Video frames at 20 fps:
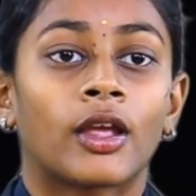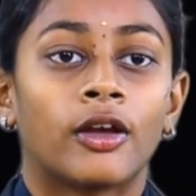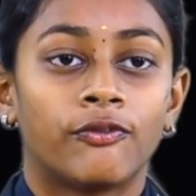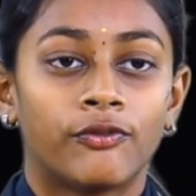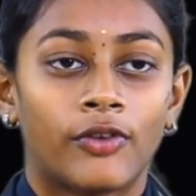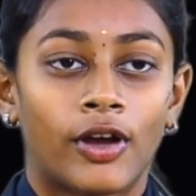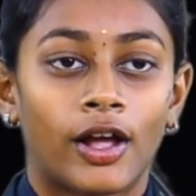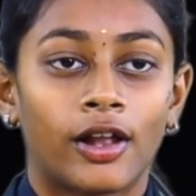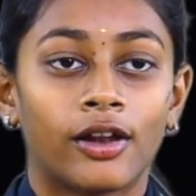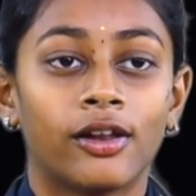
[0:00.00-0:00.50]

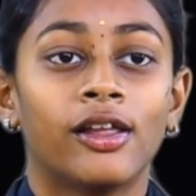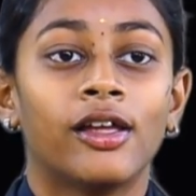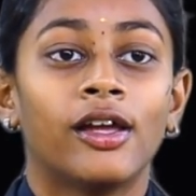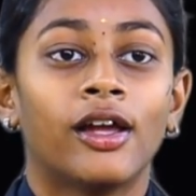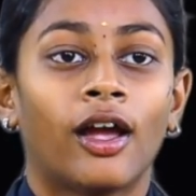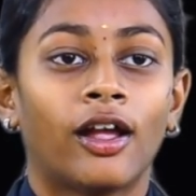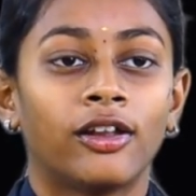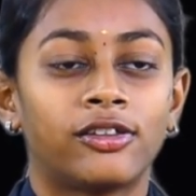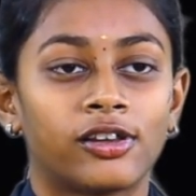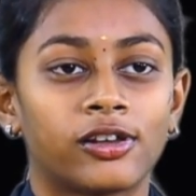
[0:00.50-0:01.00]
Well,
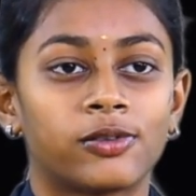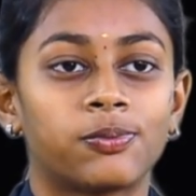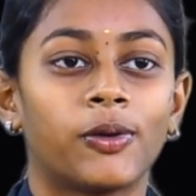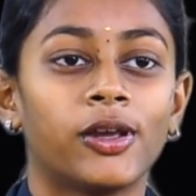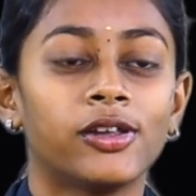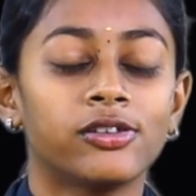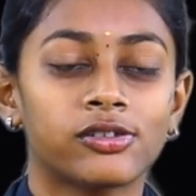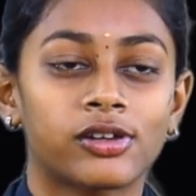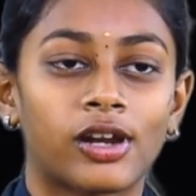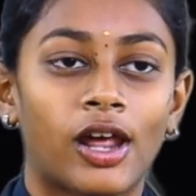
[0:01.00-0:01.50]
it's a
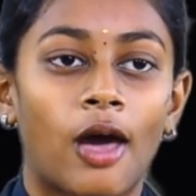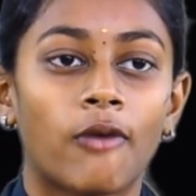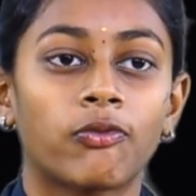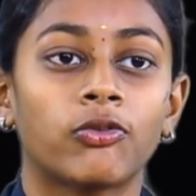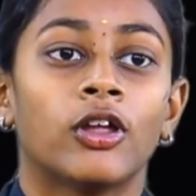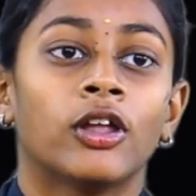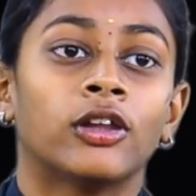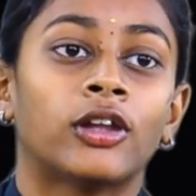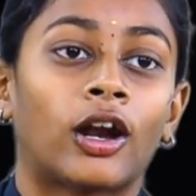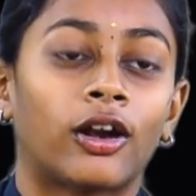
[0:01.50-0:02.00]
spacecraft
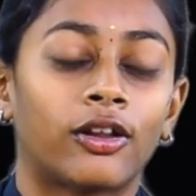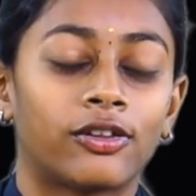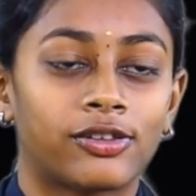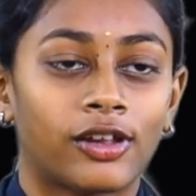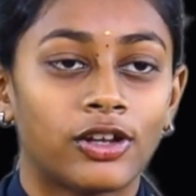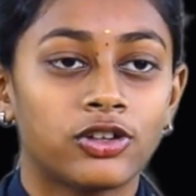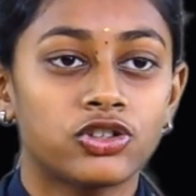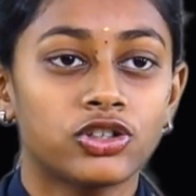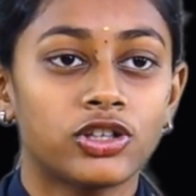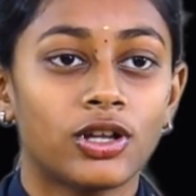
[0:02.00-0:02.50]
that is
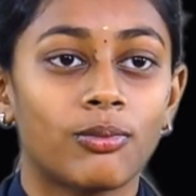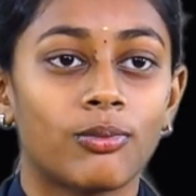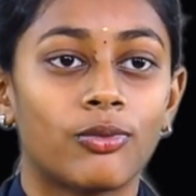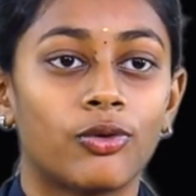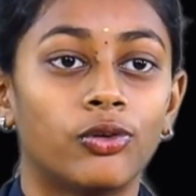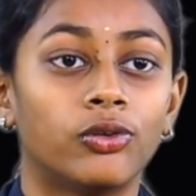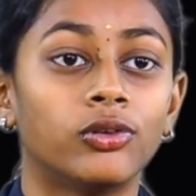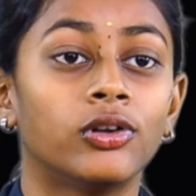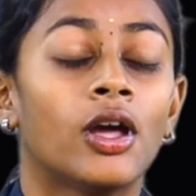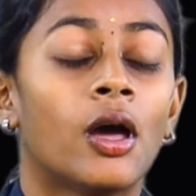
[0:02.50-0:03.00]
sent to the
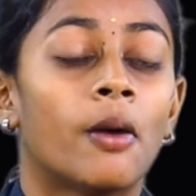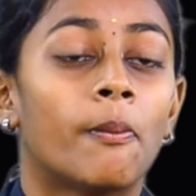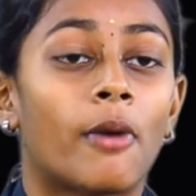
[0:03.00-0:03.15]
moon